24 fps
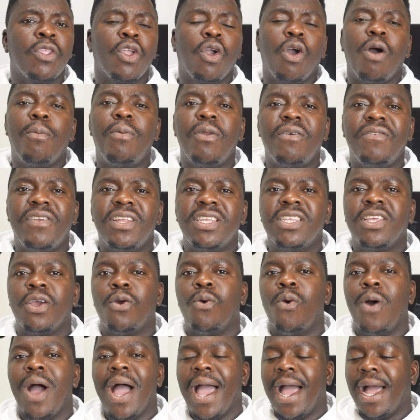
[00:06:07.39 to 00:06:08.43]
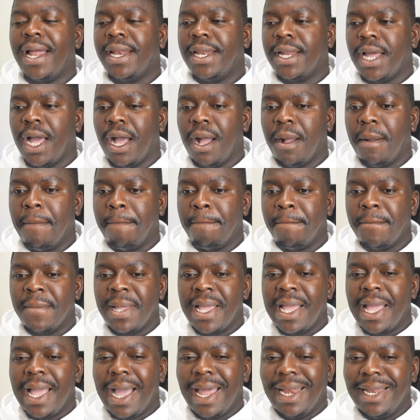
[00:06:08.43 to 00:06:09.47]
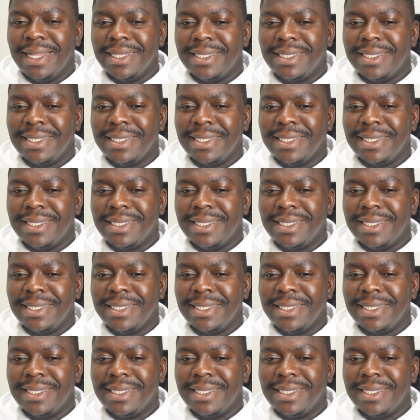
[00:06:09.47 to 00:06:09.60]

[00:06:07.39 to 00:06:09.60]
A couple of days ago, I had an